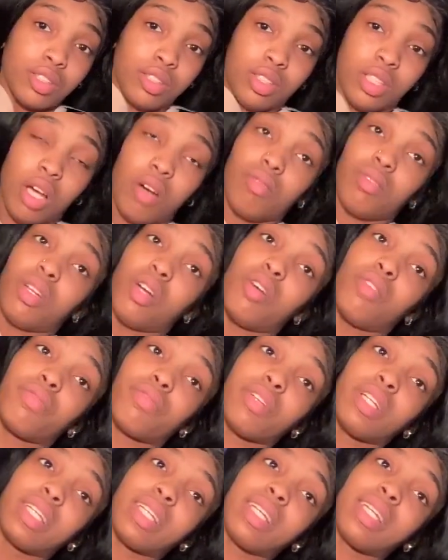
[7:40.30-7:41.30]
don't know
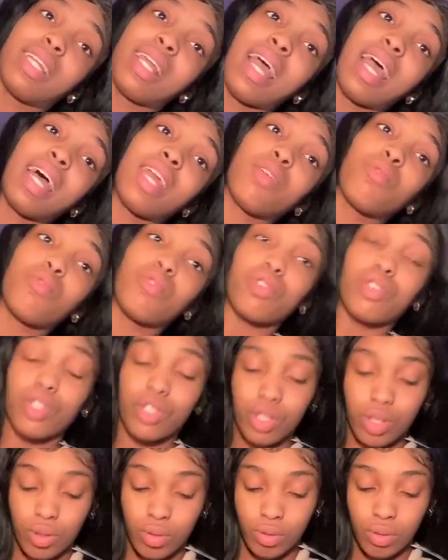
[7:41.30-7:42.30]
freaking how
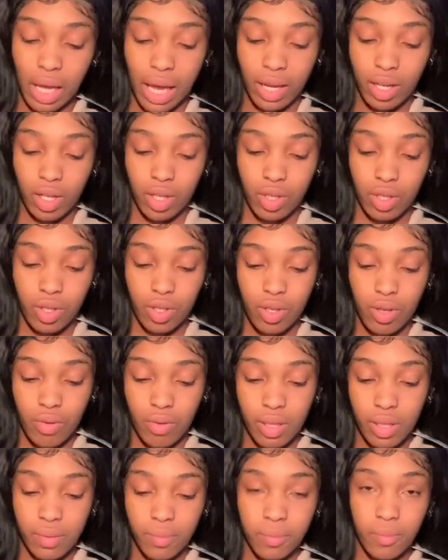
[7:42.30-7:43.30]
to
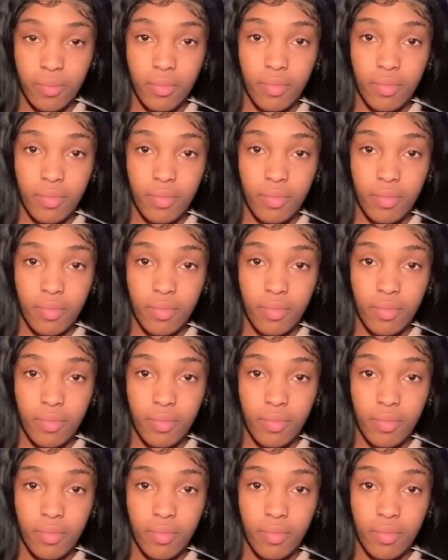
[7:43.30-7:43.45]
do it.